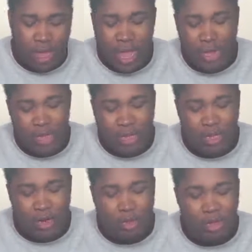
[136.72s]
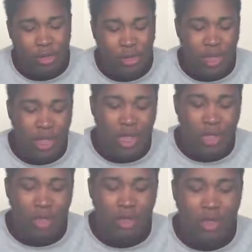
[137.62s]
I ain't looking in the box.
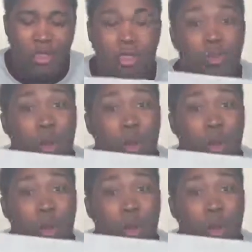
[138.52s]
This is the